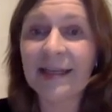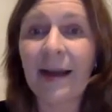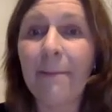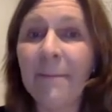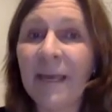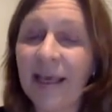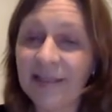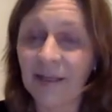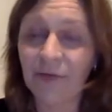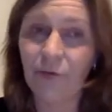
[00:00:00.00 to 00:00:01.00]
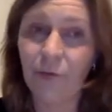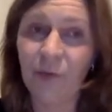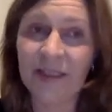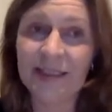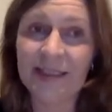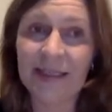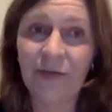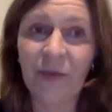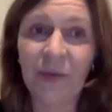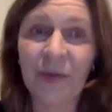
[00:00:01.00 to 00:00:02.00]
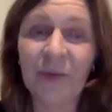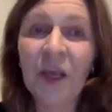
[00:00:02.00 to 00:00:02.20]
are amazing for practicing grammar.